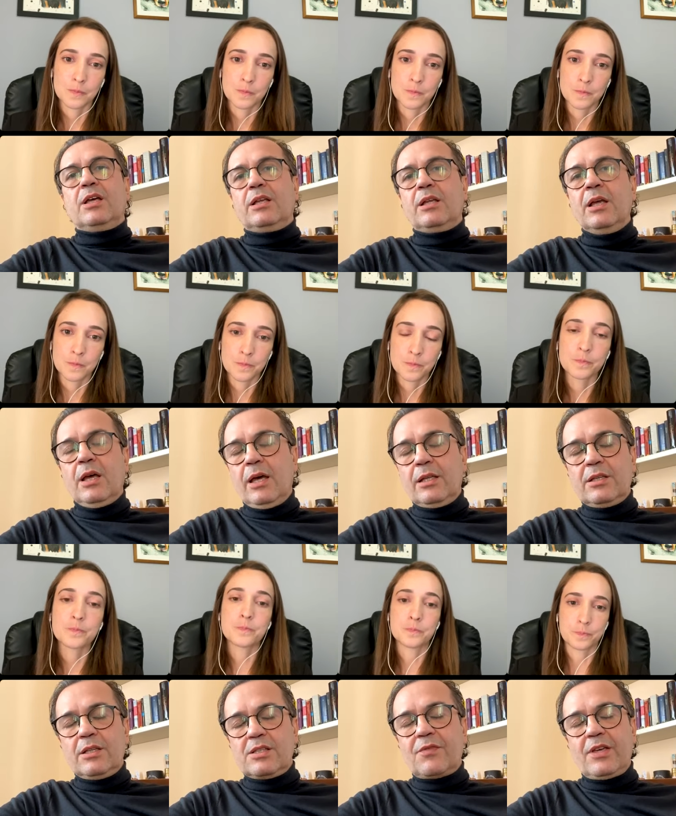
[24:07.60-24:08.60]
Speaker 1: and, and
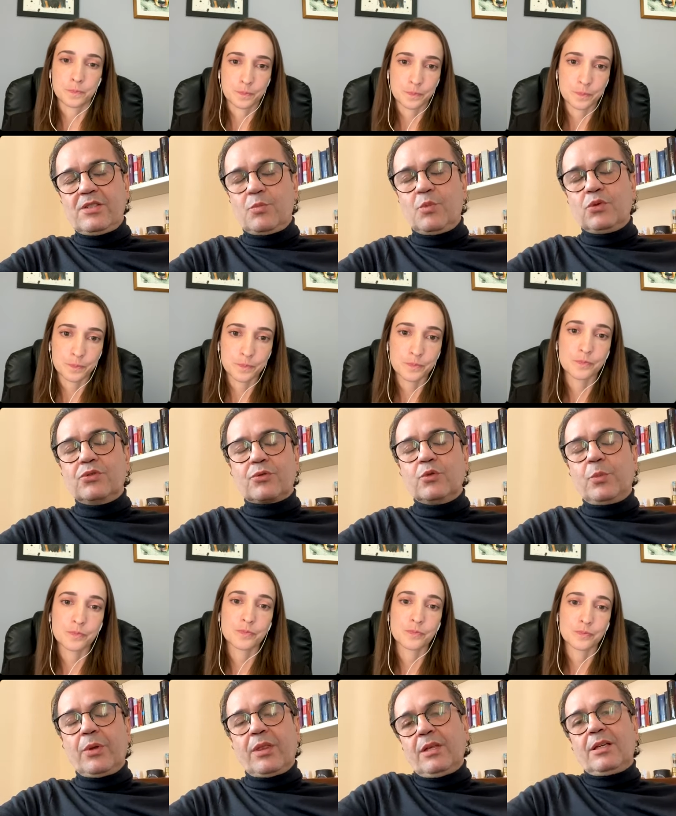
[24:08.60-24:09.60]
this Facebook group.
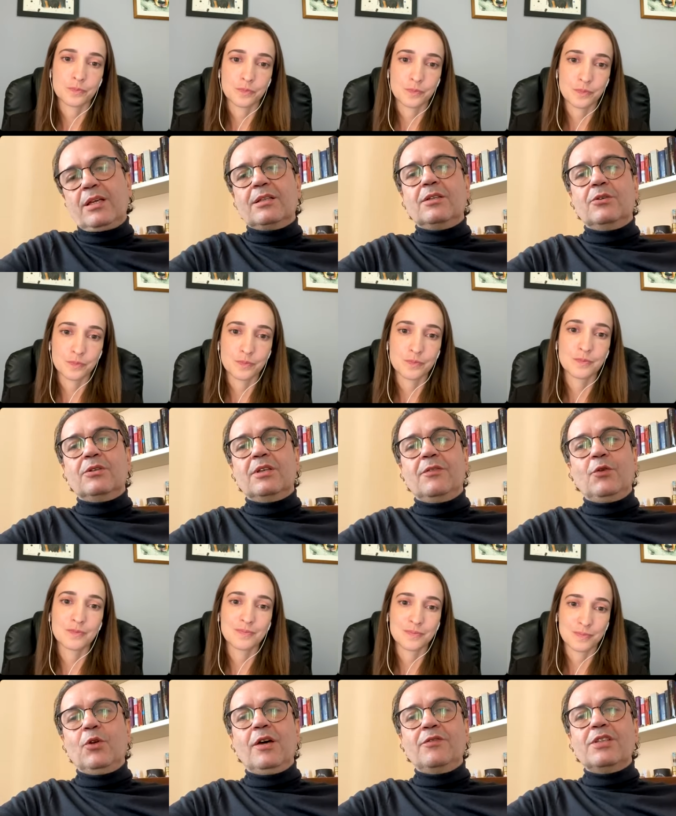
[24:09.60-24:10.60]
I think if you, if you
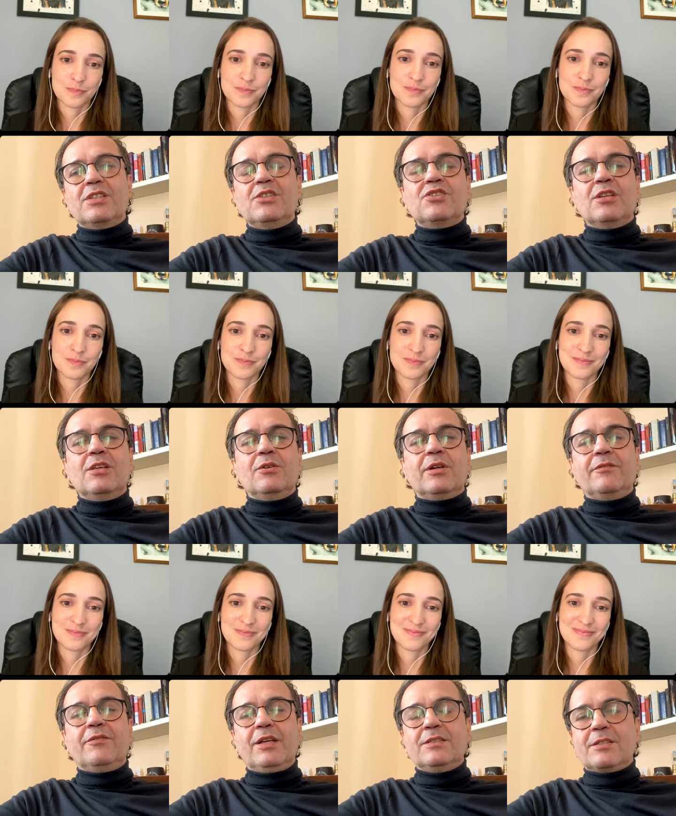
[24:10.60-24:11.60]
love ECG, you can
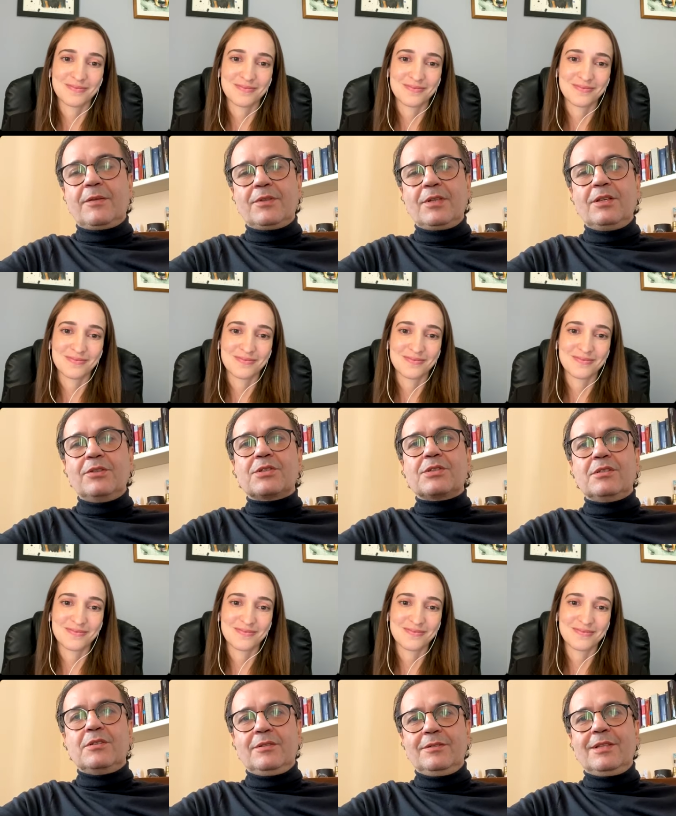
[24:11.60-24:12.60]
find something
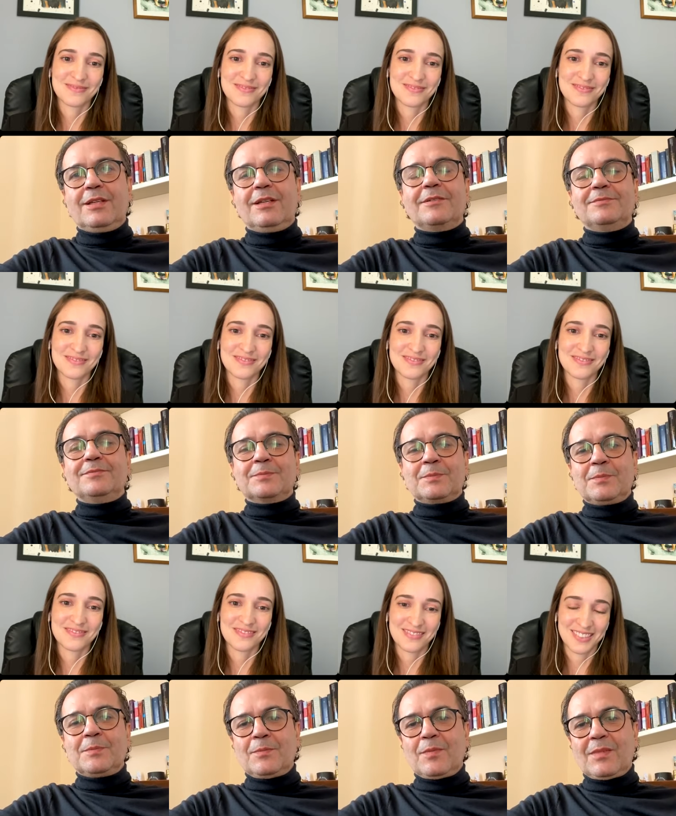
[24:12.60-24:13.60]
interesting there.
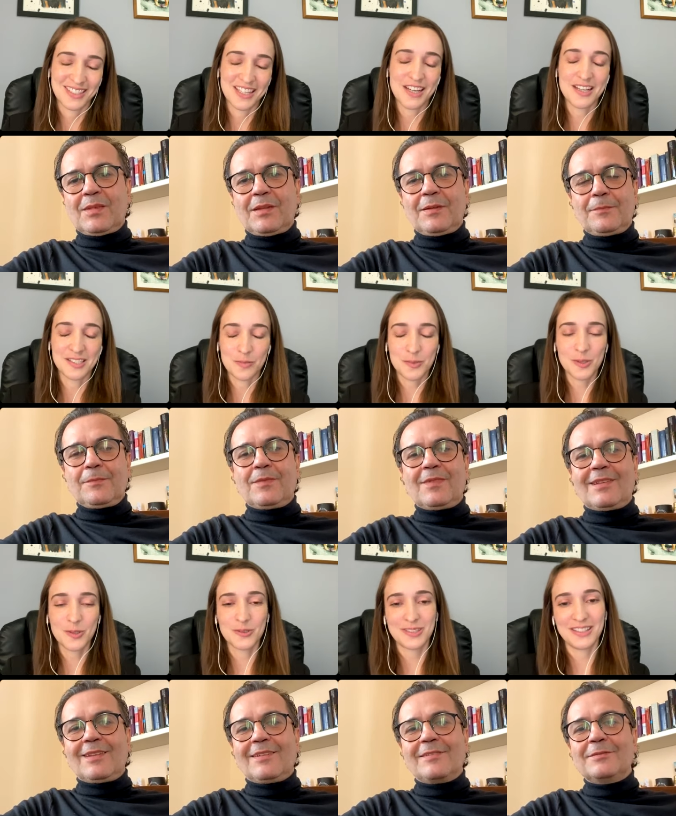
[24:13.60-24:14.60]
Speaker 2: Yes,
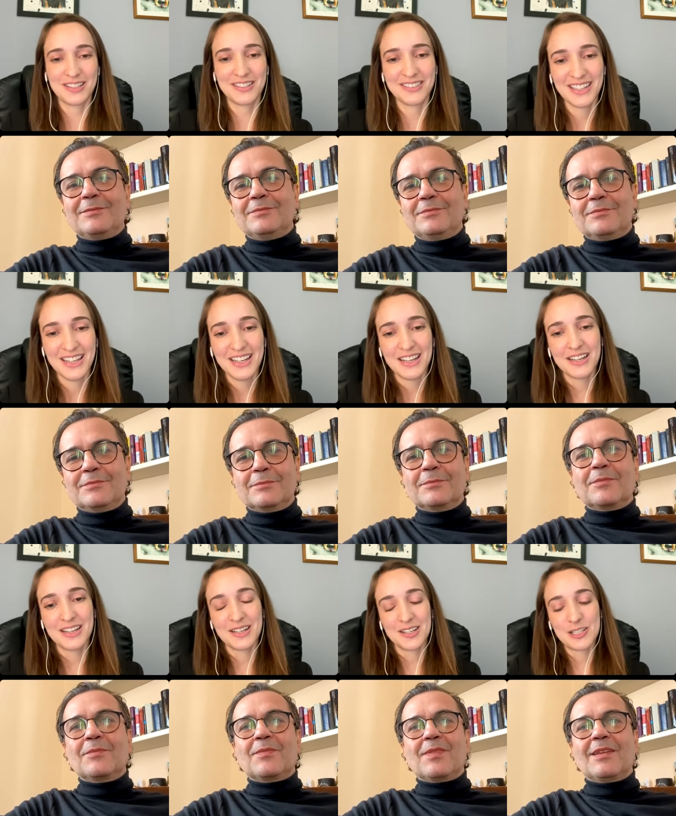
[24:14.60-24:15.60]
absolutely.
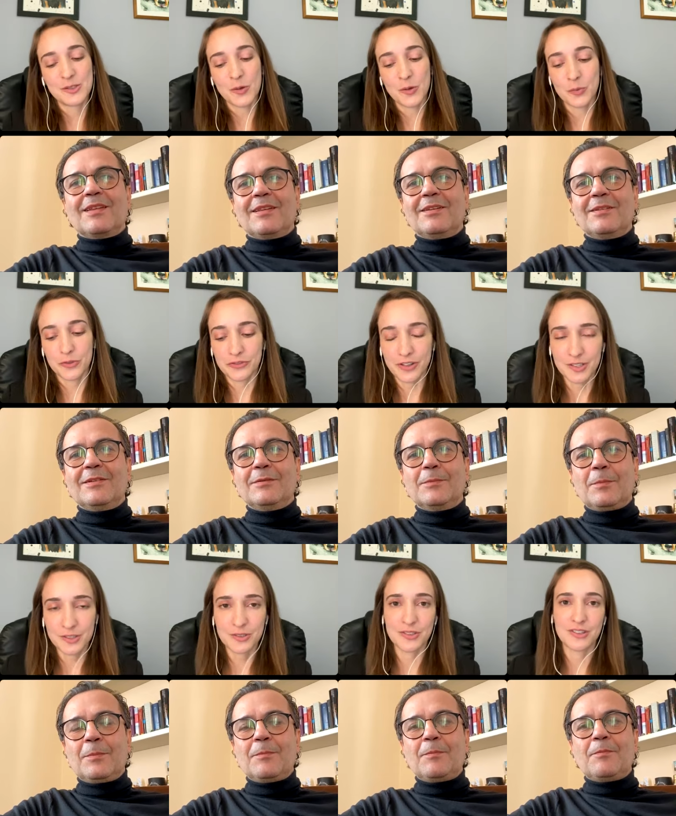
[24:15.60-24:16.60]
Uh, so,
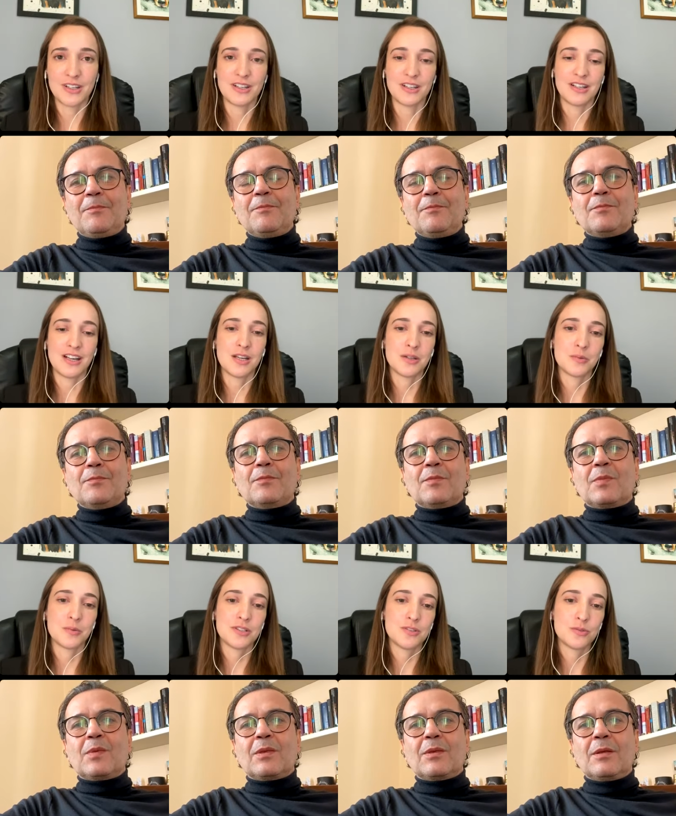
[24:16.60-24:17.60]
Professor, uh, I
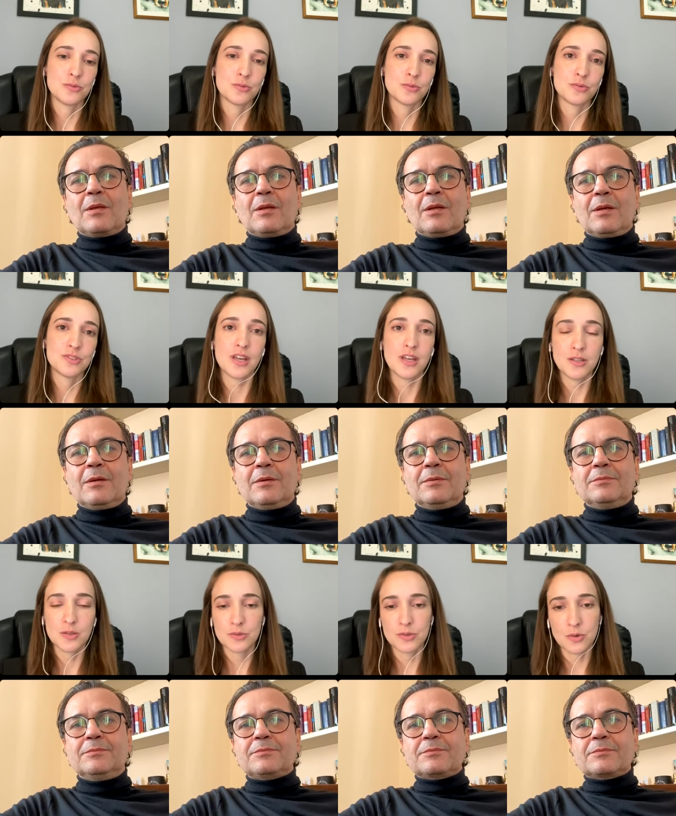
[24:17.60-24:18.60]
want to thank
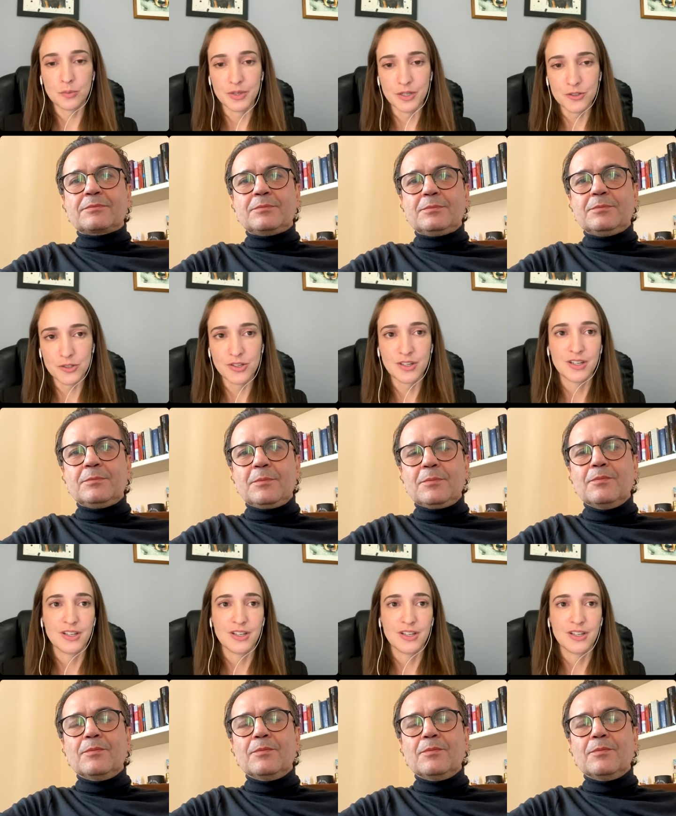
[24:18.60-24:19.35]
you so much